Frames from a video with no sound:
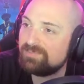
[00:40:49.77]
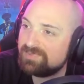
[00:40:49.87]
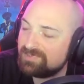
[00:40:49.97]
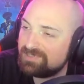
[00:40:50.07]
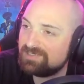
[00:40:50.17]

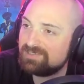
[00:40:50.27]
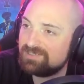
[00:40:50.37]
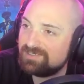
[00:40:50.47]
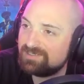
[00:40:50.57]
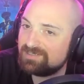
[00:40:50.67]
Was that
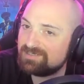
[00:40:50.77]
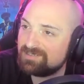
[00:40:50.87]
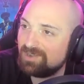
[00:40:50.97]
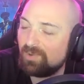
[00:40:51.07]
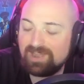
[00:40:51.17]

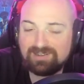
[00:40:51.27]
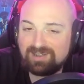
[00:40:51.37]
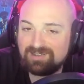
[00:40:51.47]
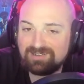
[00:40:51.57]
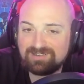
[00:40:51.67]

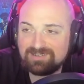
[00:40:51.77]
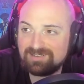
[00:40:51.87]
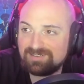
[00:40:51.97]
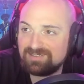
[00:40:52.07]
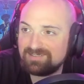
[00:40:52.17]
Animal
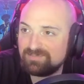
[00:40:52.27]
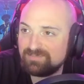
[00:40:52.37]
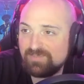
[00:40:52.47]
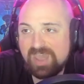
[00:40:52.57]
Crossing, or was that